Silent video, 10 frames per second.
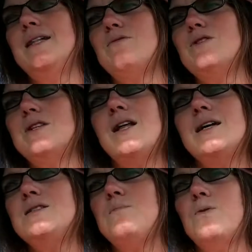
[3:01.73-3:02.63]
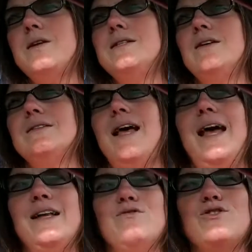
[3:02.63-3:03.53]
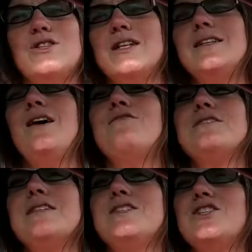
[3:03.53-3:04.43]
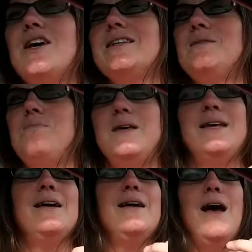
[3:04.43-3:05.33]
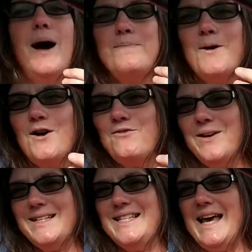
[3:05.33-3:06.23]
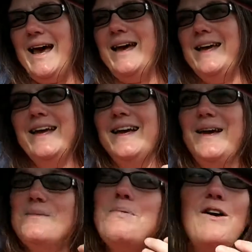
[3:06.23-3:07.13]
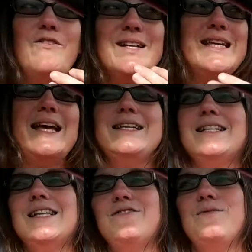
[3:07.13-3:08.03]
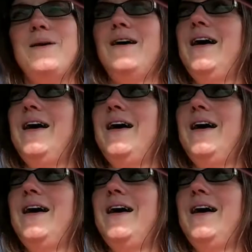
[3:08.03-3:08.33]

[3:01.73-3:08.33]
and there was a nice breeze all day, and it was just enough sunshine to be a perfect day perfect day to deliver mail.